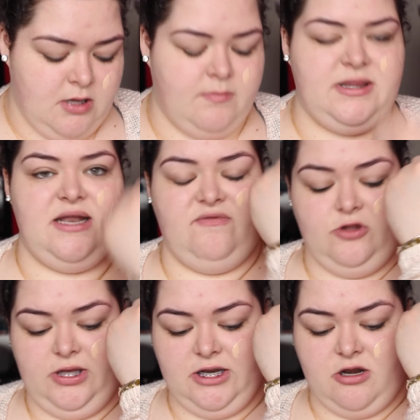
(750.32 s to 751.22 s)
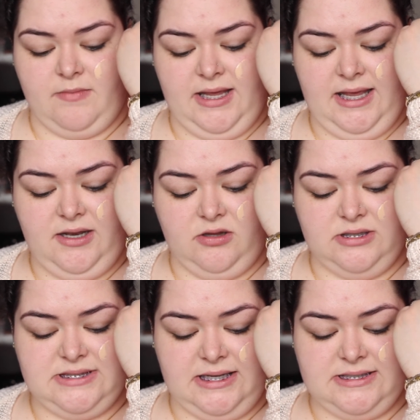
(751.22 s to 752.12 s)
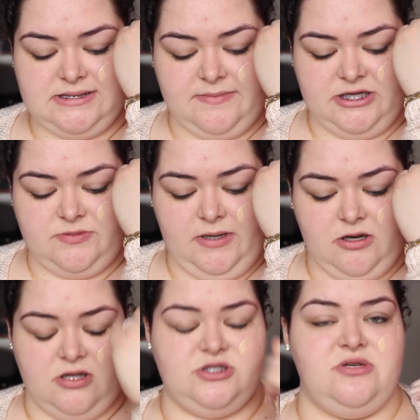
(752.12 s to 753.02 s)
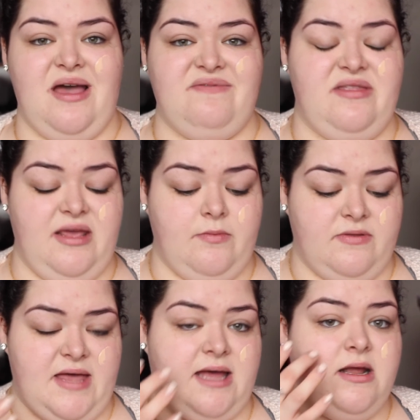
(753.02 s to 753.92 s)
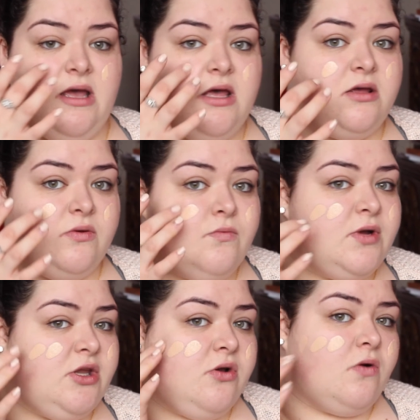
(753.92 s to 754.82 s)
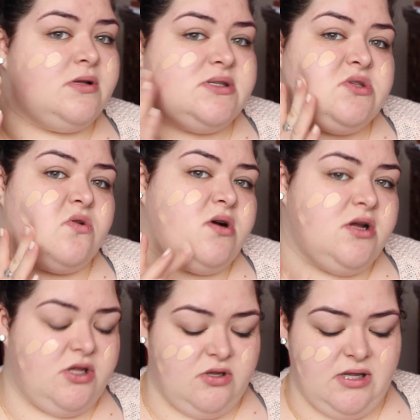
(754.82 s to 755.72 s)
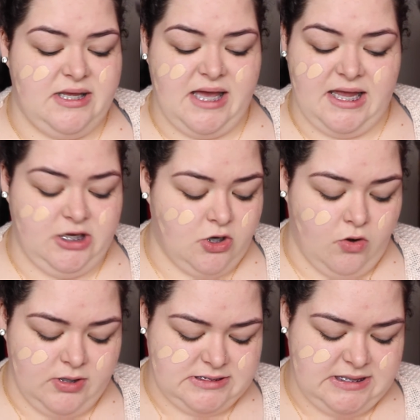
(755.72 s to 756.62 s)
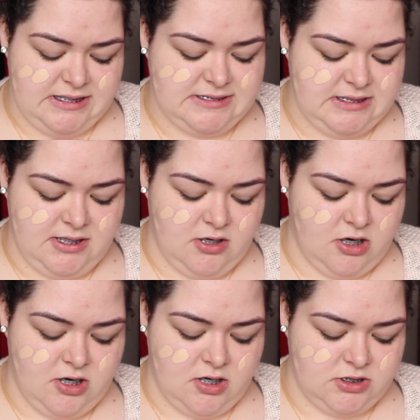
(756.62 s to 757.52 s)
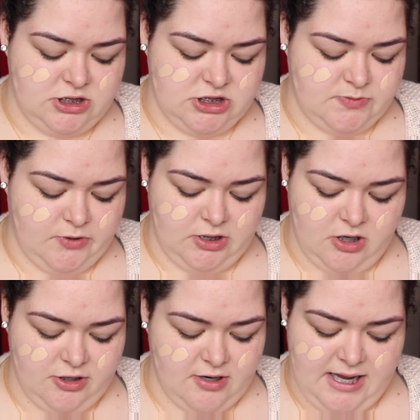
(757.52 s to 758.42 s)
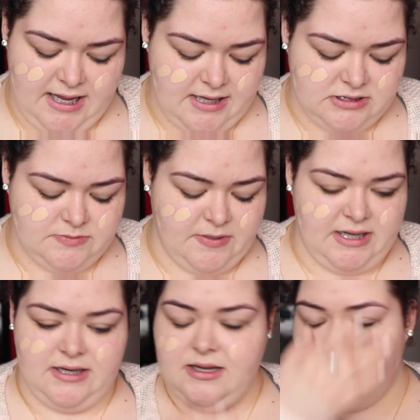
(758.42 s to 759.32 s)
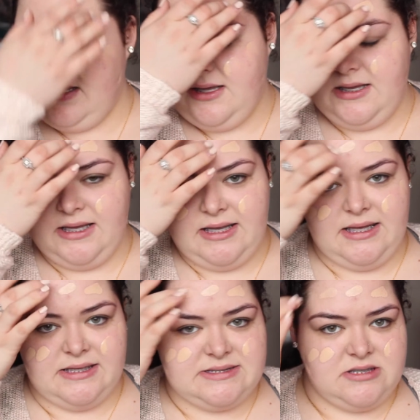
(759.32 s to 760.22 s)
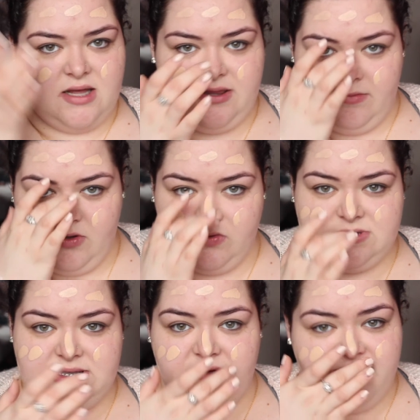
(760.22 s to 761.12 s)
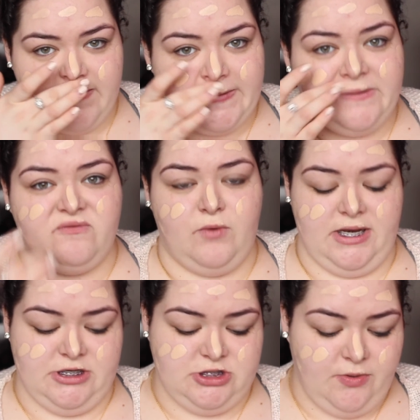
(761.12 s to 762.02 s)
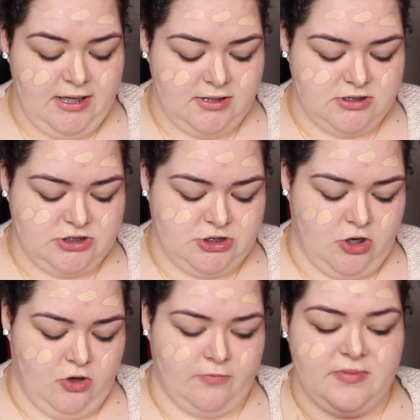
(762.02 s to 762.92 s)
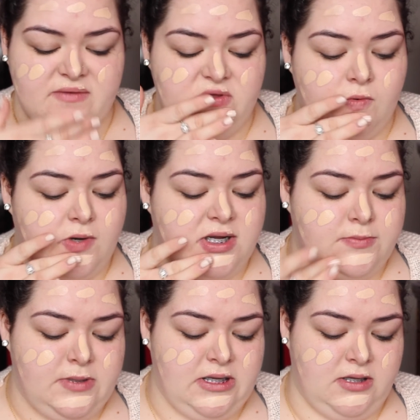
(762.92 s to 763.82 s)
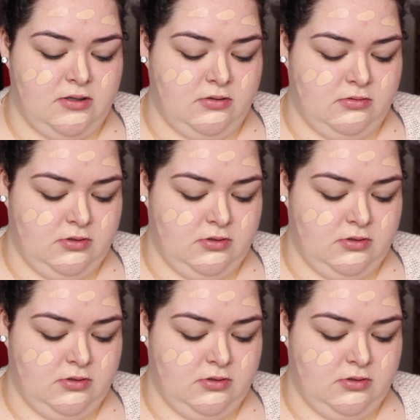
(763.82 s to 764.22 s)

But then if you look at it on my hand, it looks like it doesn't match me at all. So you have to think about that. When you go in store, I know it's easier to just put it on your hand, but it's not the most effective way to do it. So if you want to